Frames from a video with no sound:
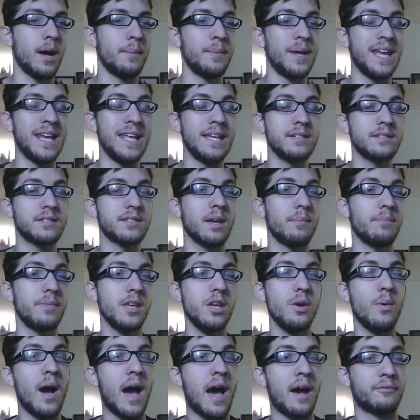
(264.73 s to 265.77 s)
It is something
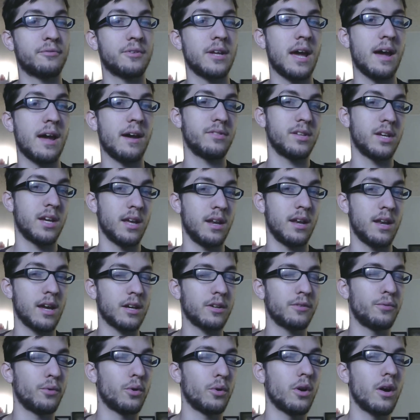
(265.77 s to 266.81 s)
you have to have the
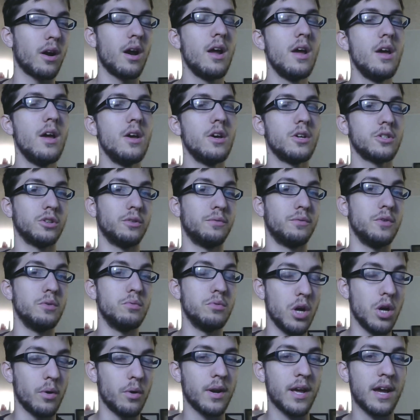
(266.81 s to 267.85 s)
Kinect for. So if you
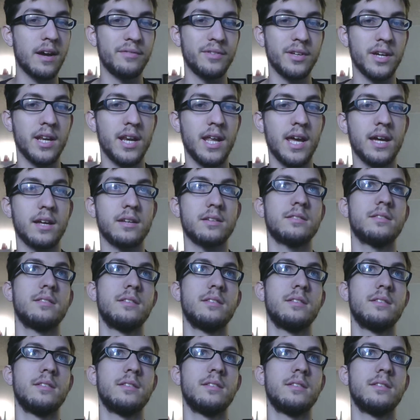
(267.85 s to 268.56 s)
don't have the Kinect,